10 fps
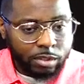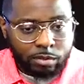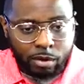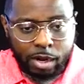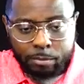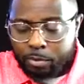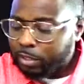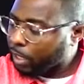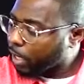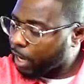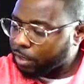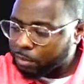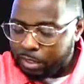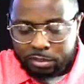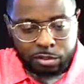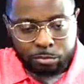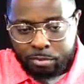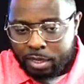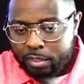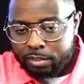Right? Most High God gonna get your
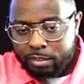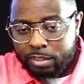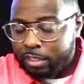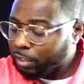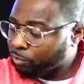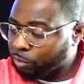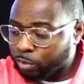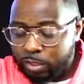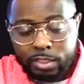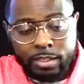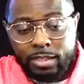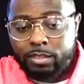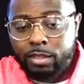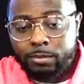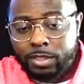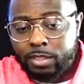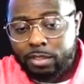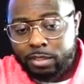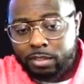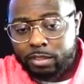butt. This His rules. These His terms and
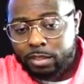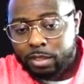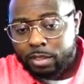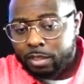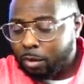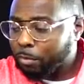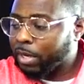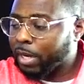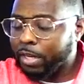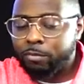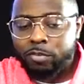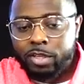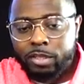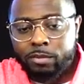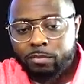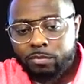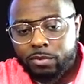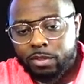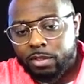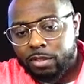conditions. Your butt ain't even read.
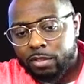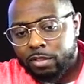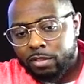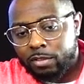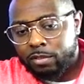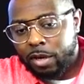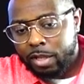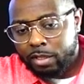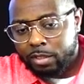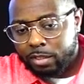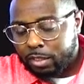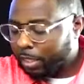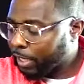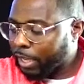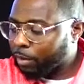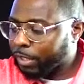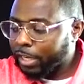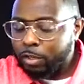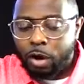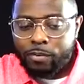Right? And He ain't gonna
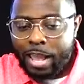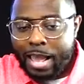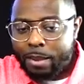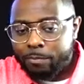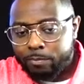kick you off an